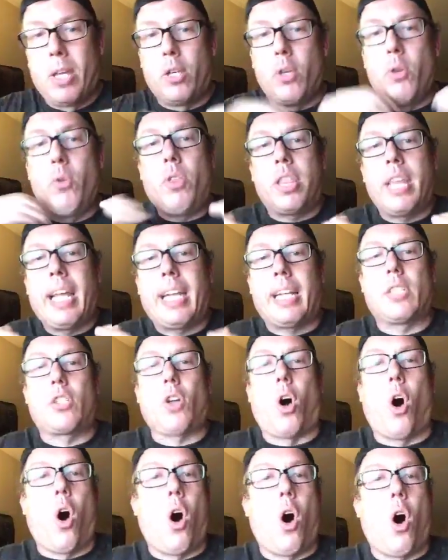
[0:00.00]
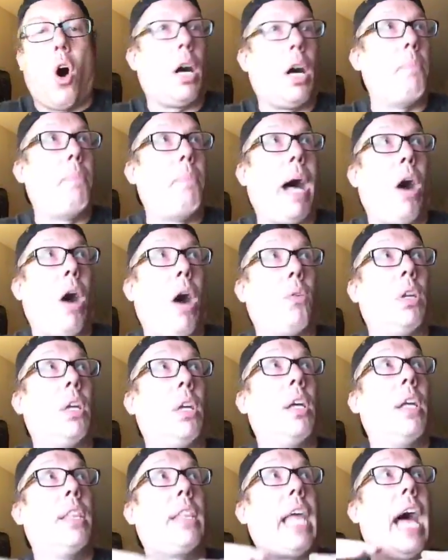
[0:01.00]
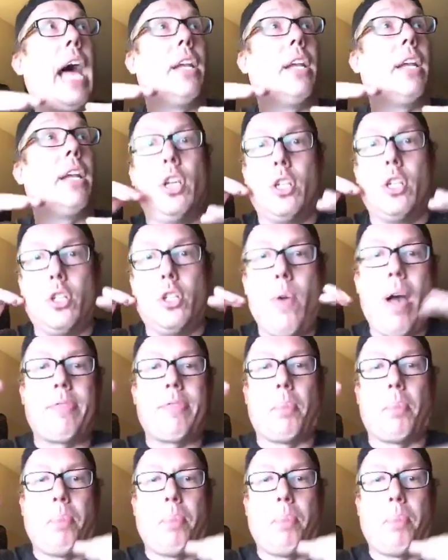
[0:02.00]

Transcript: You think it's all about that you have to